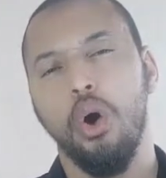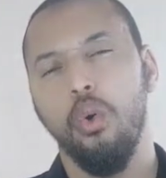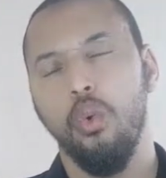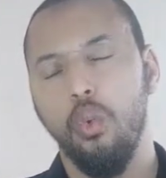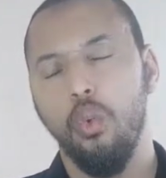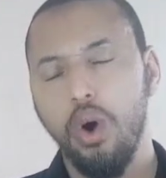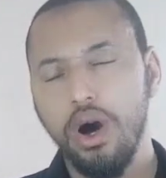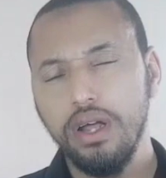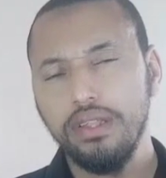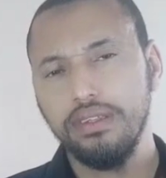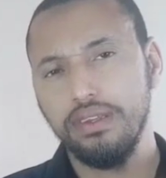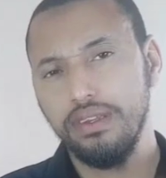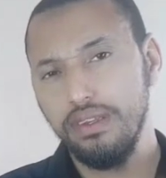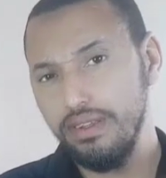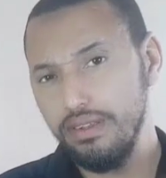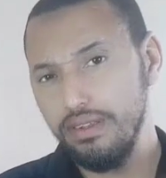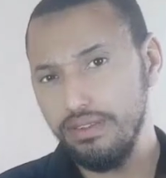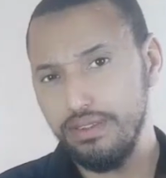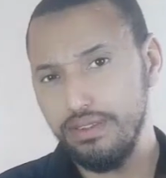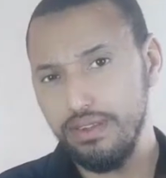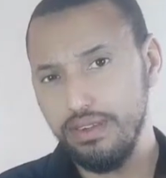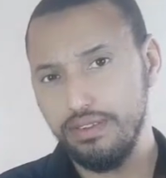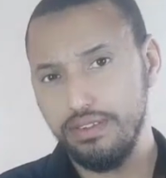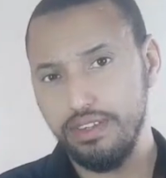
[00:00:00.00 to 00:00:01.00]
What
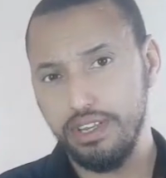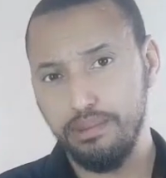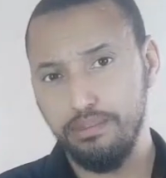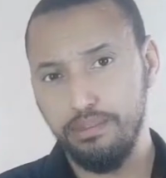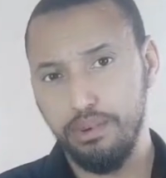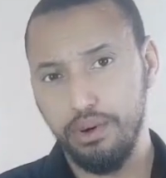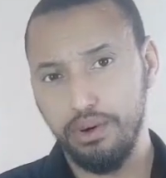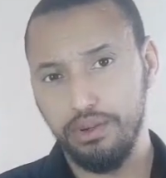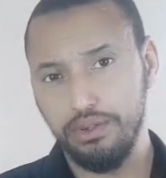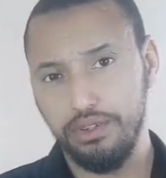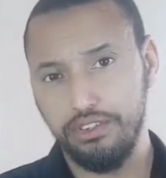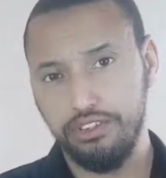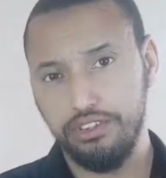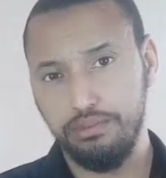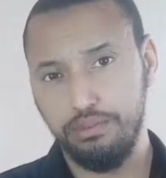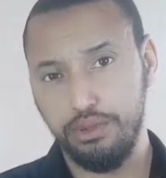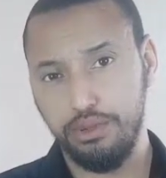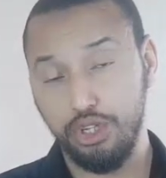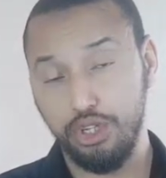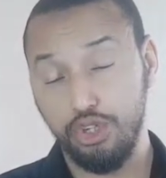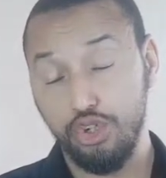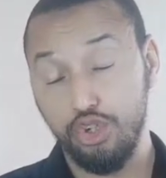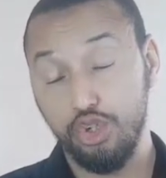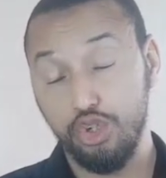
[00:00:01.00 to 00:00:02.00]
is this reported
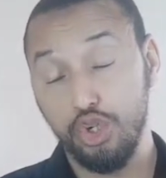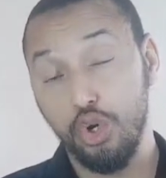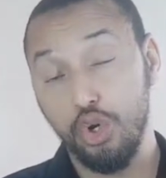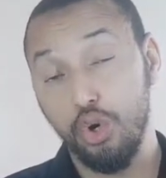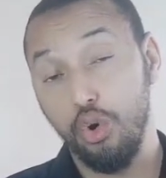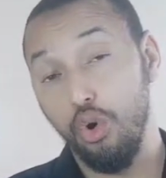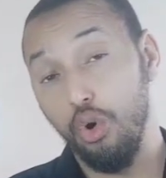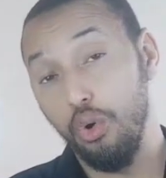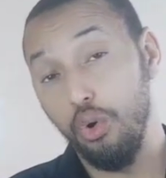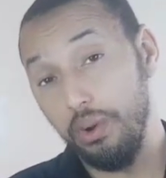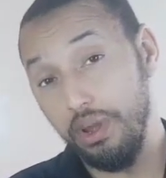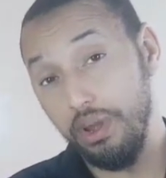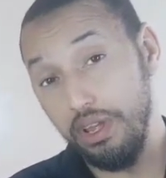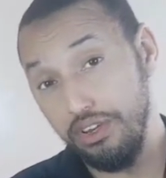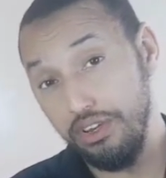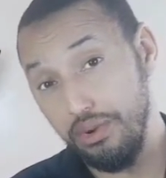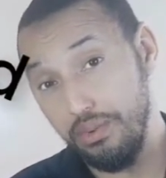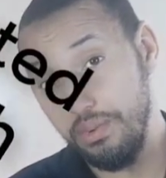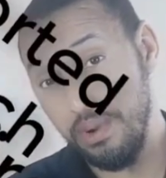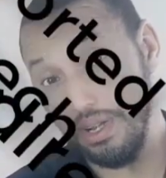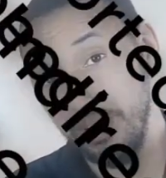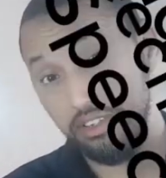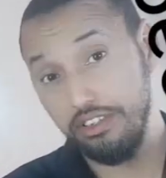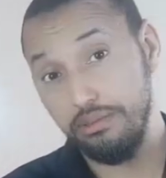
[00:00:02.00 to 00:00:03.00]
speech or
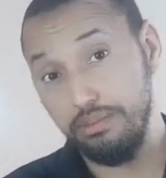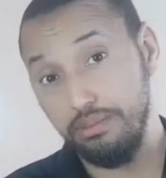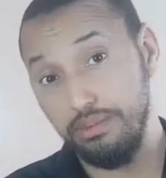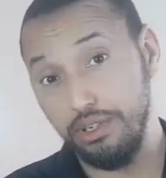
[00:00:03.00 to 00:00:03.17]
indirect